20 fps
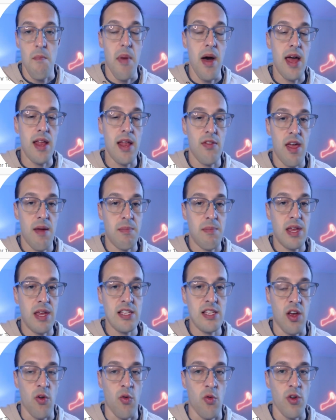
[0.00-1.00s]
But that
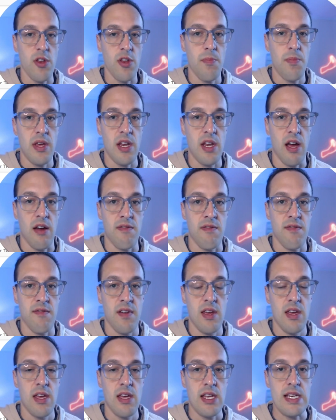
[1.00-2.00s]
means a little bit
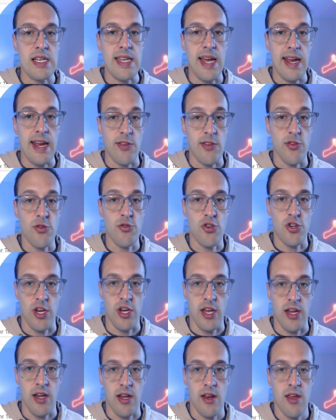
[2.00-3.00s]
of
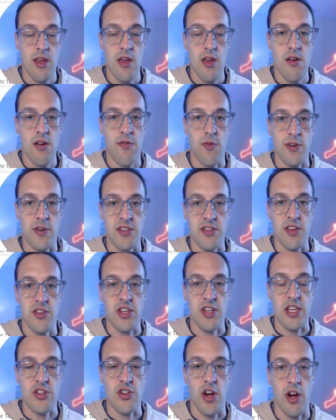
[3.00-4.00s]
dilution for
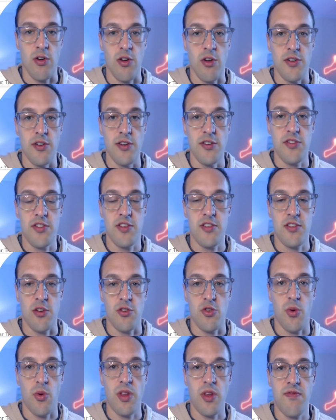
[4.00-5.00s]
existing shareholders.
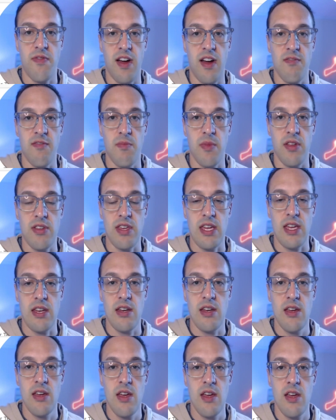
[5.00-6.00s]
So, $25
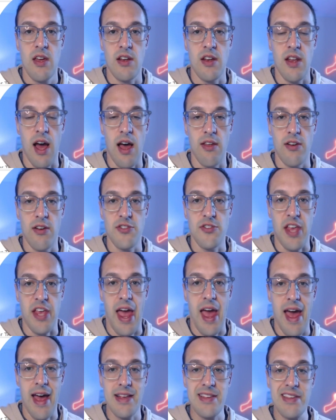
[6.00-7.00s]
million
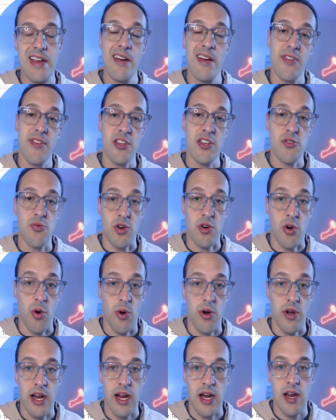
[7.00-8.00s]
as of this
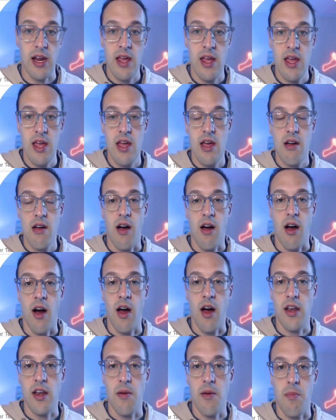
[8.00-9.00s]
recording
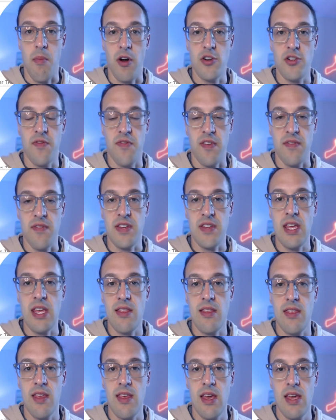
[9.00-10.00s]
on March
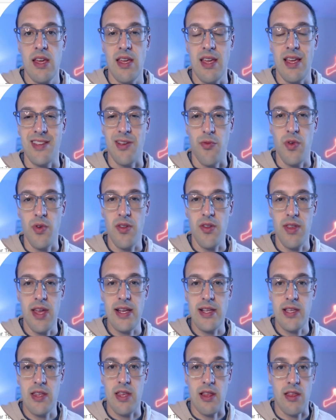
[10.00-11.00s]
15th is a little
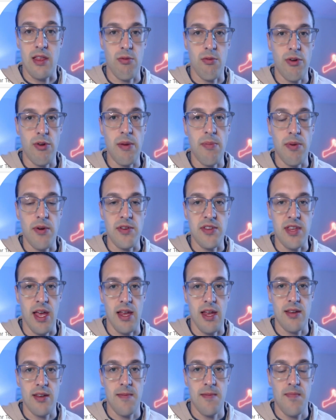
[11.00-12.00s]
less than
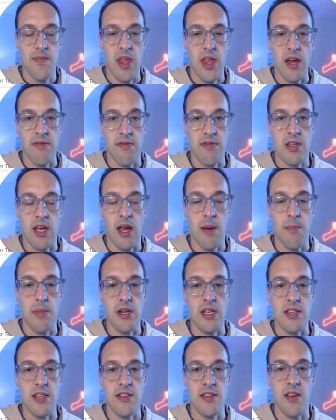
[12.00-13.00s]
3% of the
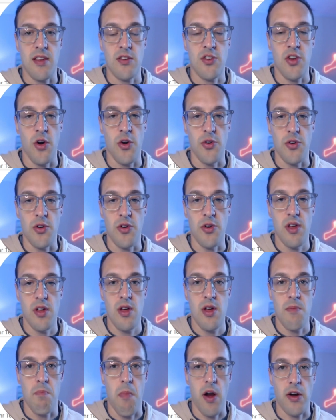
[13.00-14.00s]
company's total
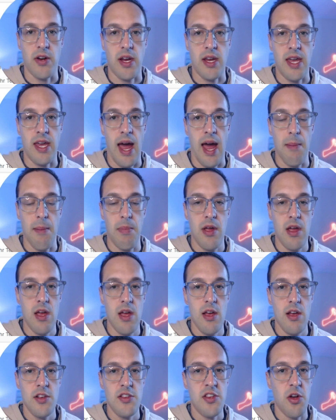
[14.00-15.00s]
market cap.
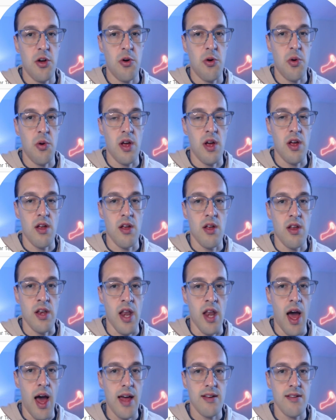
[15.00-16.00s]
So,
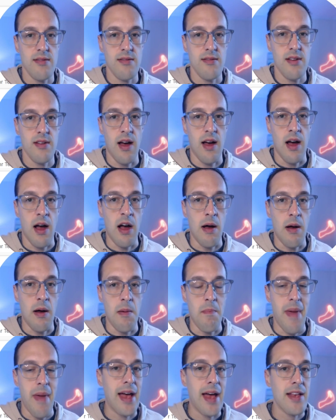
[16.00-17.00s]
not
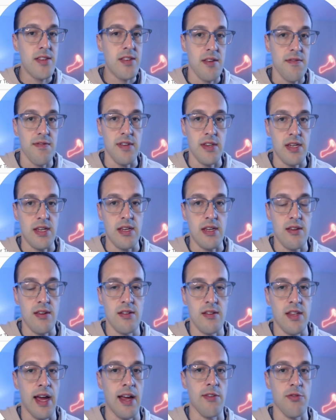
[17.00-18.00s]
a massively
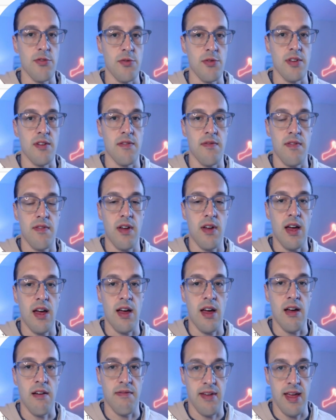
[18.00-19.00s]
dilutive
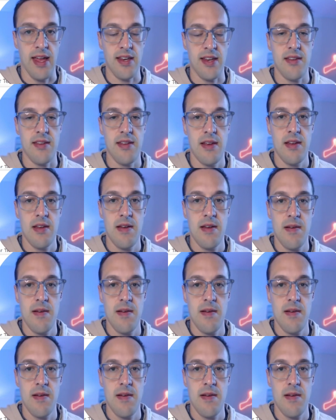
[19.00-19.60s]
event,